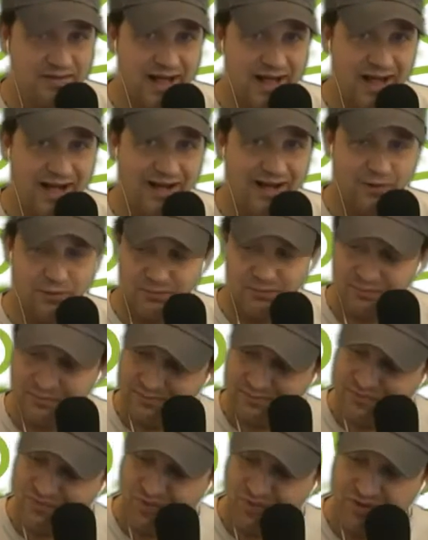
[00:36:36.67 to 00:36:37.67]
Now,
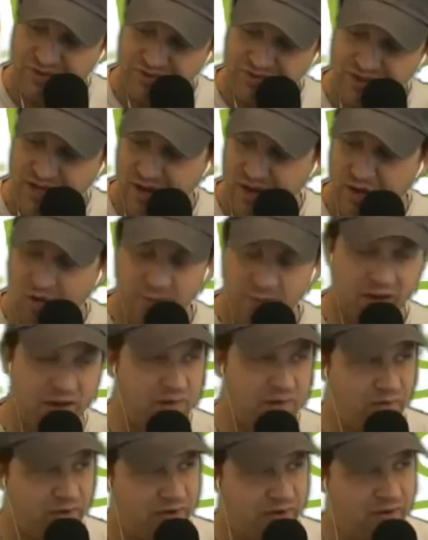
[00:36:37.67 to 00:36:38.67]
before you say, "Oh
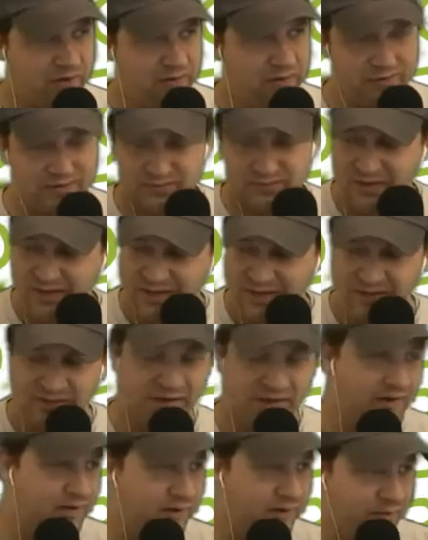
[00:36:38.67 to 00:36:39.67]
man, where are you getting all this money?"
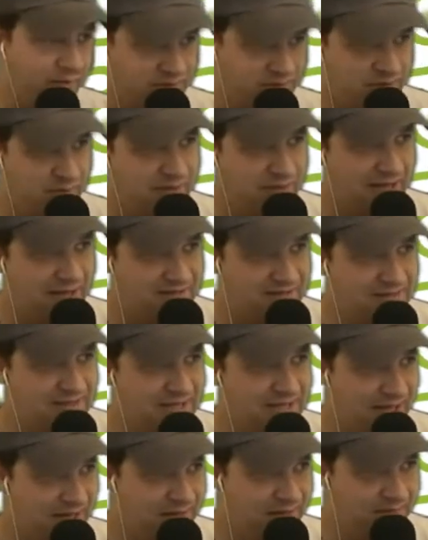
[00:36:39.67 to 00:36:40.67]
No, it was a
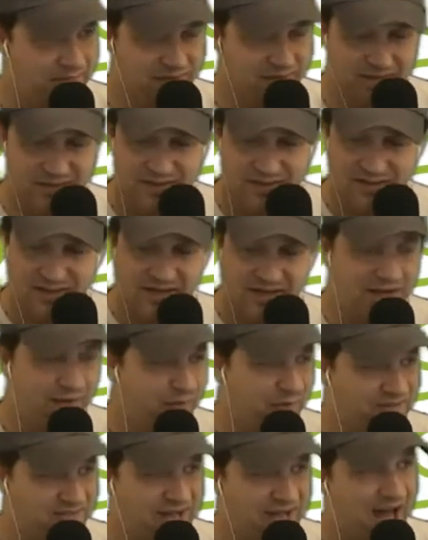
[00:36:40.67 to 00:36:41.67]
2010.
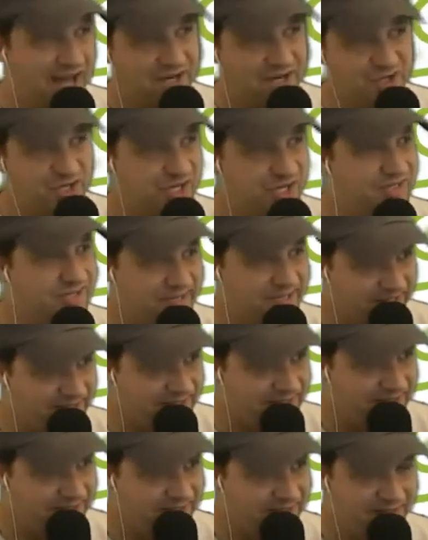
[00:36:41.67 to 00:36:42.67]
It was not a
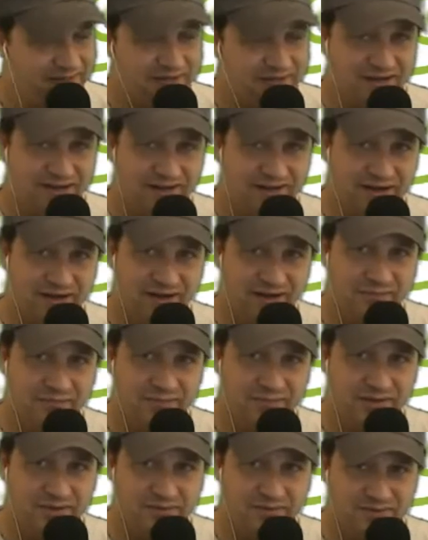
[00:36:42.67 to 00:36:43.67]
GT.
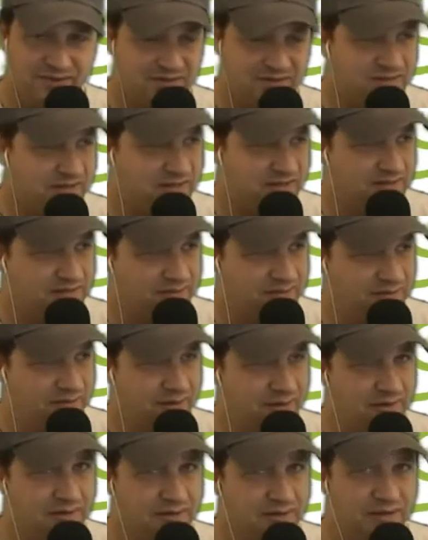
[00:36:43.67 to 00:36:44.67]
It was a
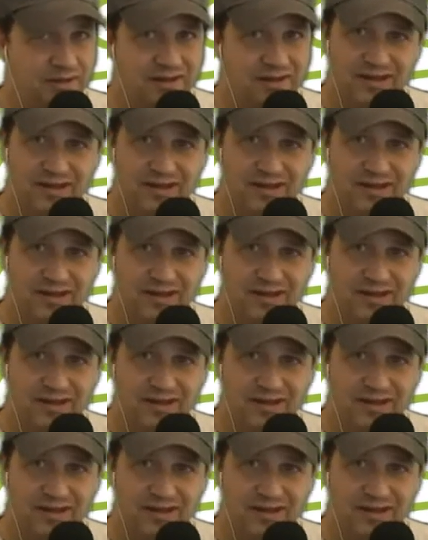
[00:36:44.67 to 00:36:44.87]
6-cylinder.